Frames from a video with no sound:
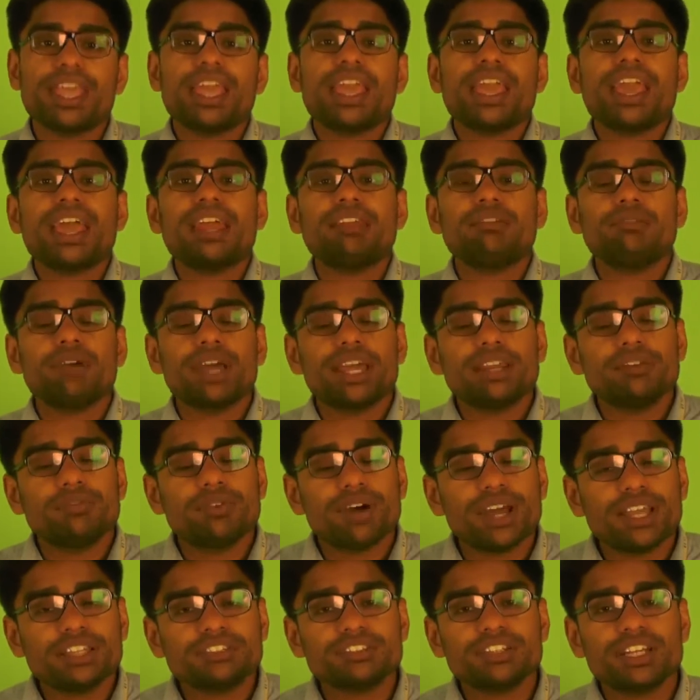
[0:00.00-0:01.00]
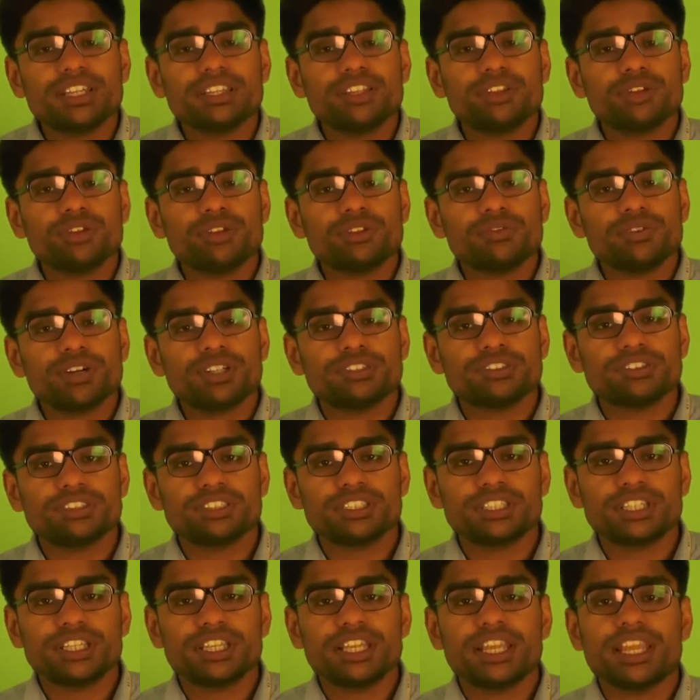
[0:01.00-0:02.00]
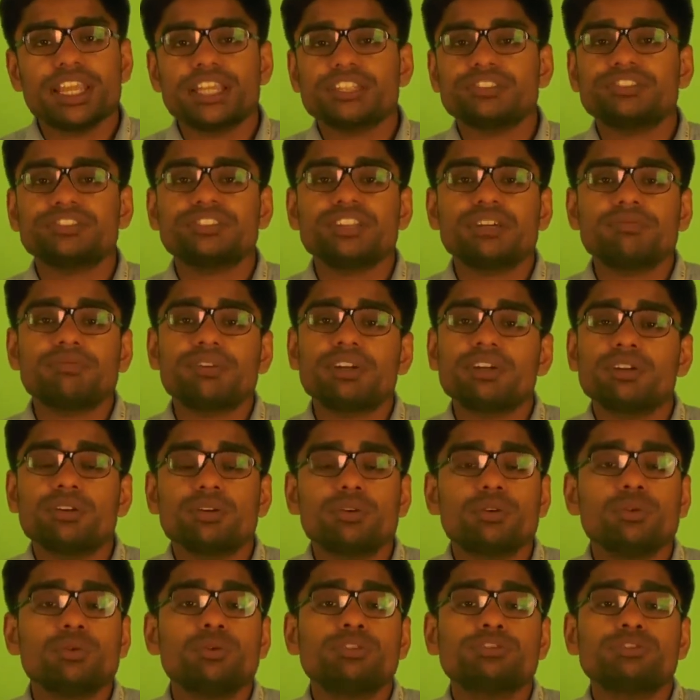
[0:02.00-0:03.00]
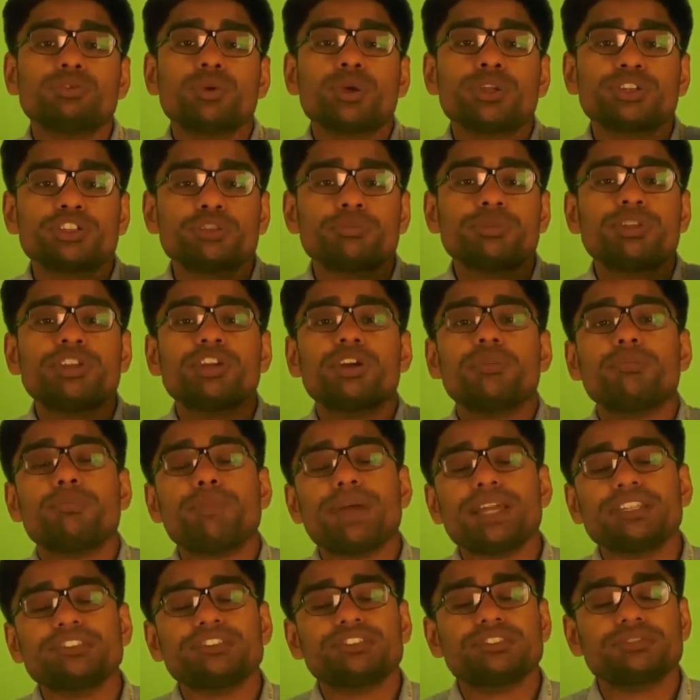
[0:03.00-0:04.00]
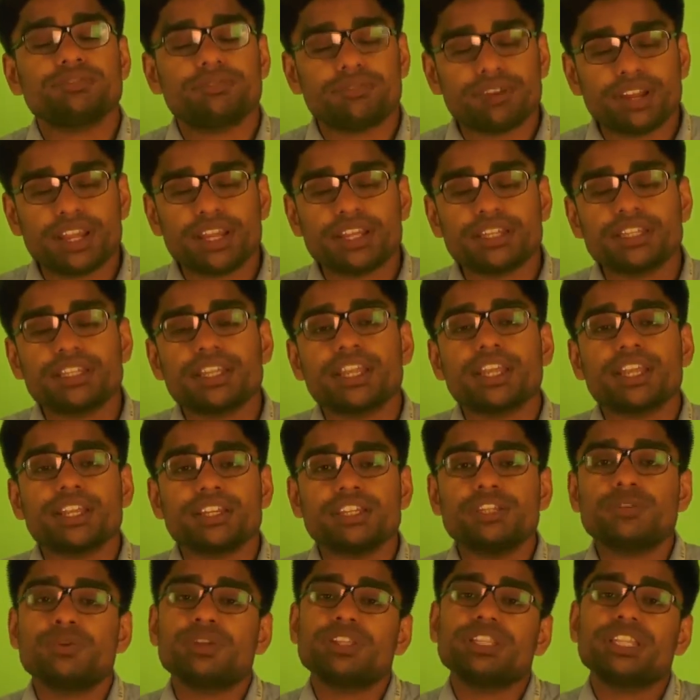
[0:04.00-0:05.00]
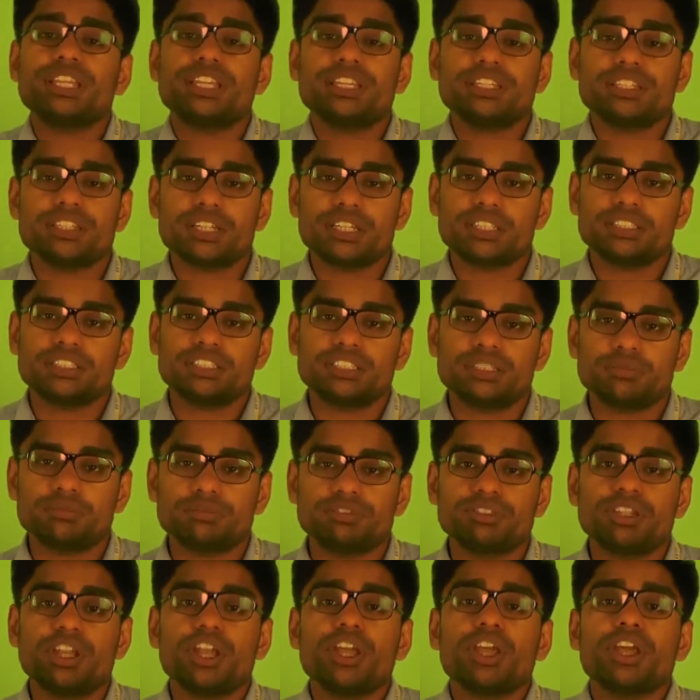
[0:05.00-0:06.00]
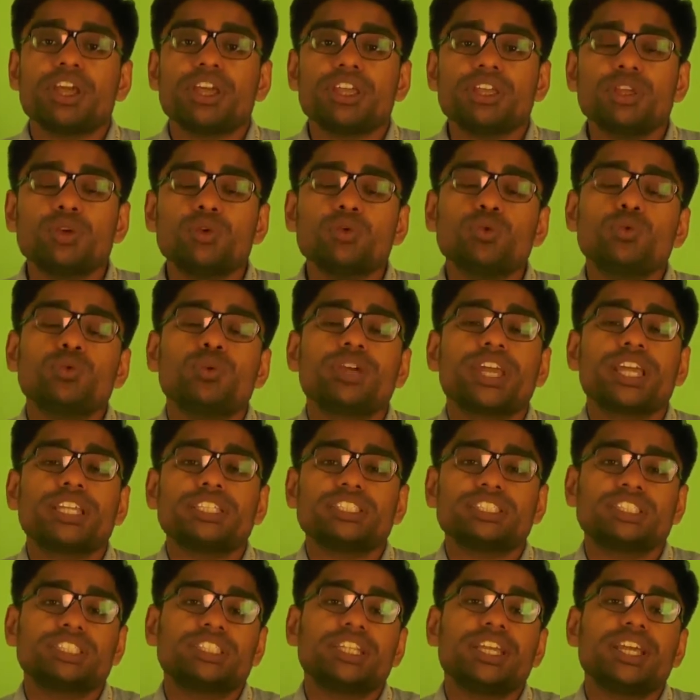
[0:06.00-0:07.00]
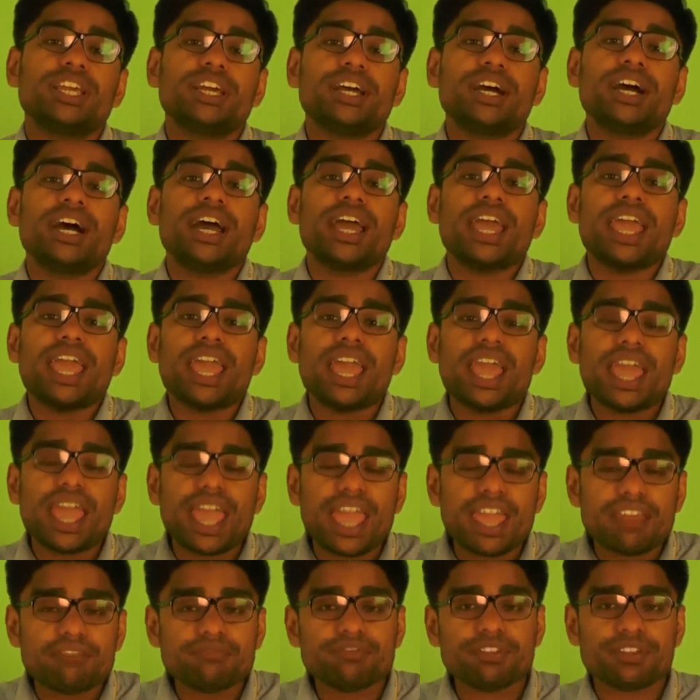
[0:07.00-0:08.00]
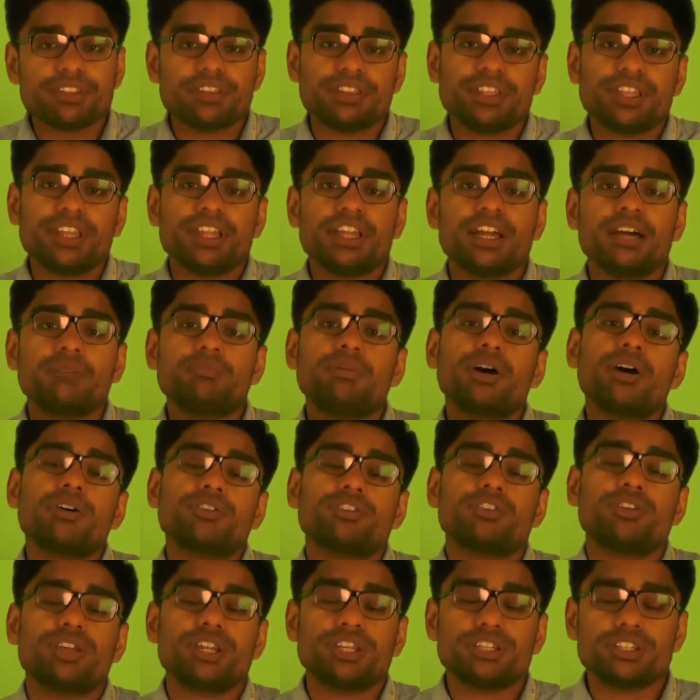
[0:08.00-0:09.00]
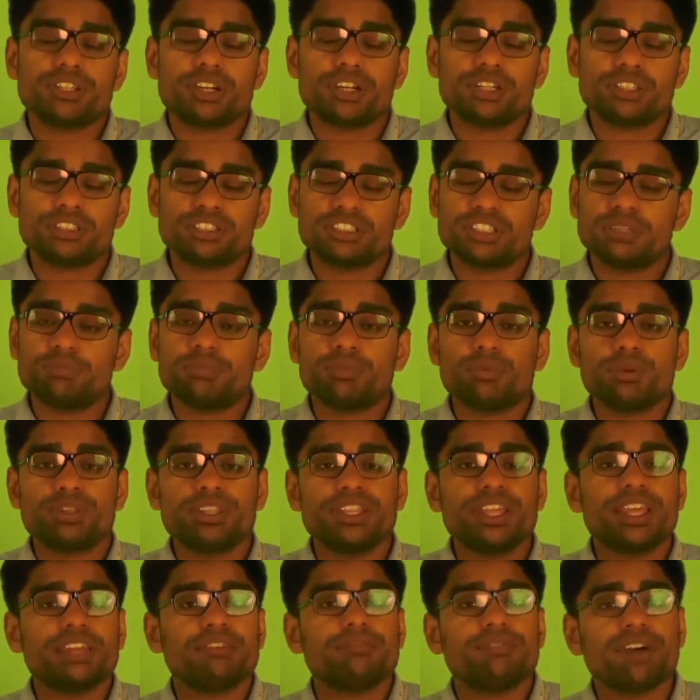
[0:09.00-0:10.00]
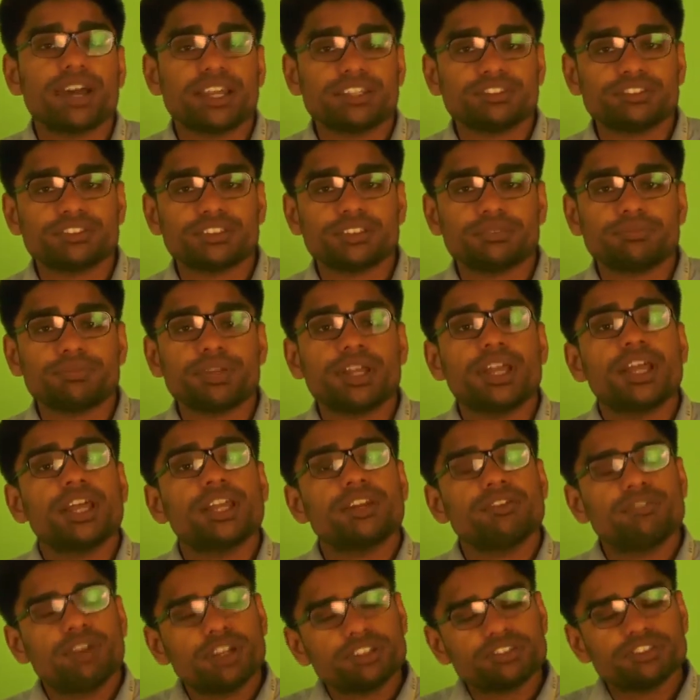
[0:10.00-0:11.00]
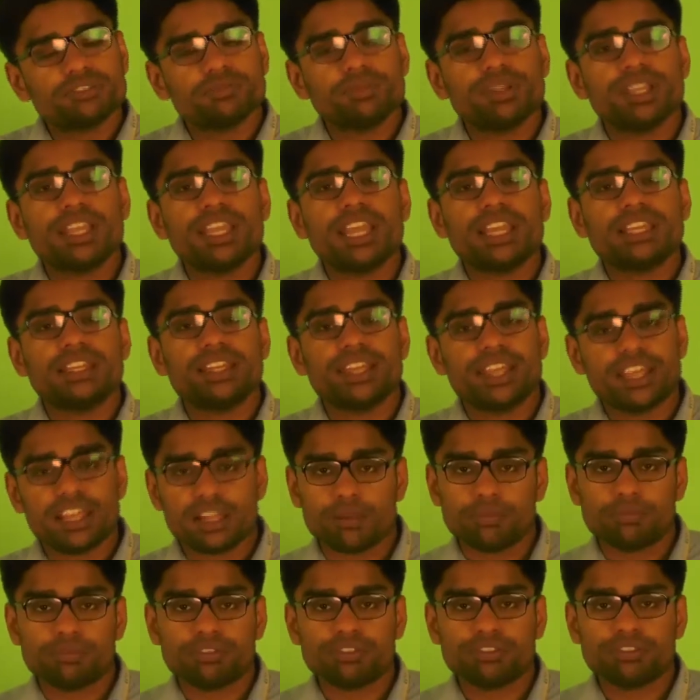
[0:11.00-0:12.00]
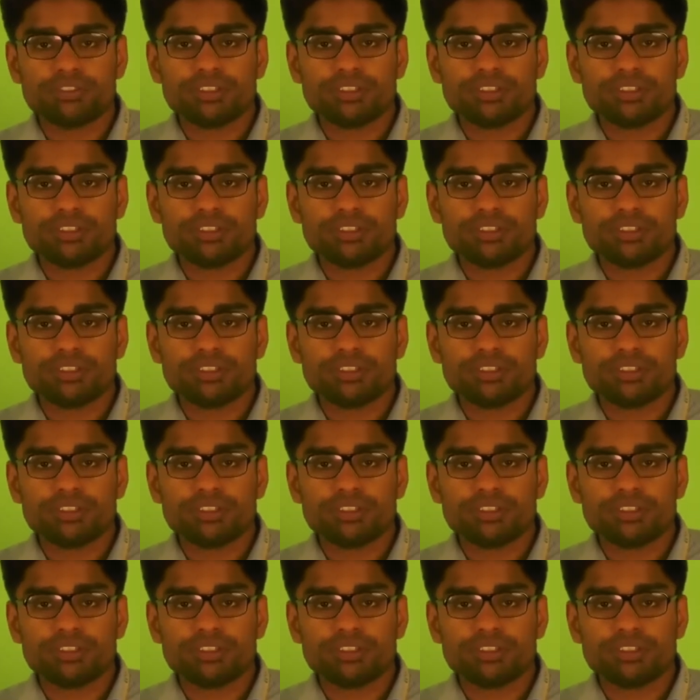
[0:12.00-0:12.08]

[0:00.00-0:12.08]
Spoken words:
An advisor at the university is someone who is going to be your best friend during the internships. You can share everything about your internship with the advisor. Trust me, it helps.